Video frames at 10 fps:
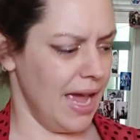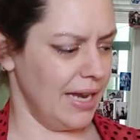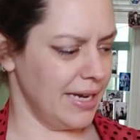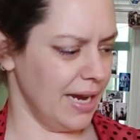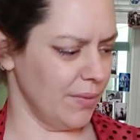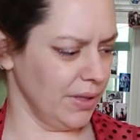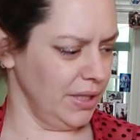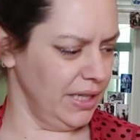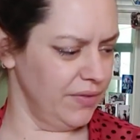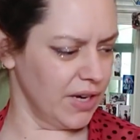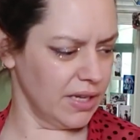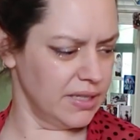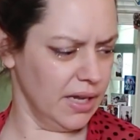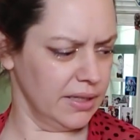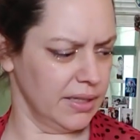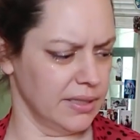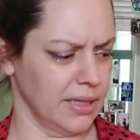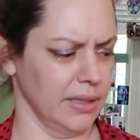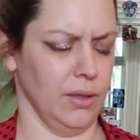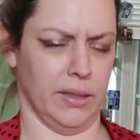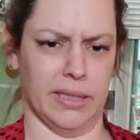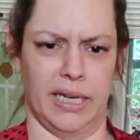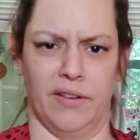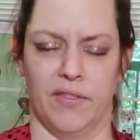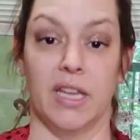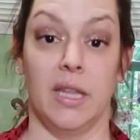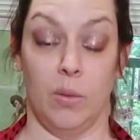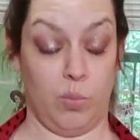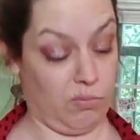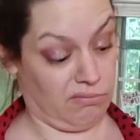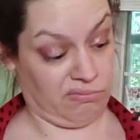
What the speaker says: you can't really leave it undone because then it looks like, it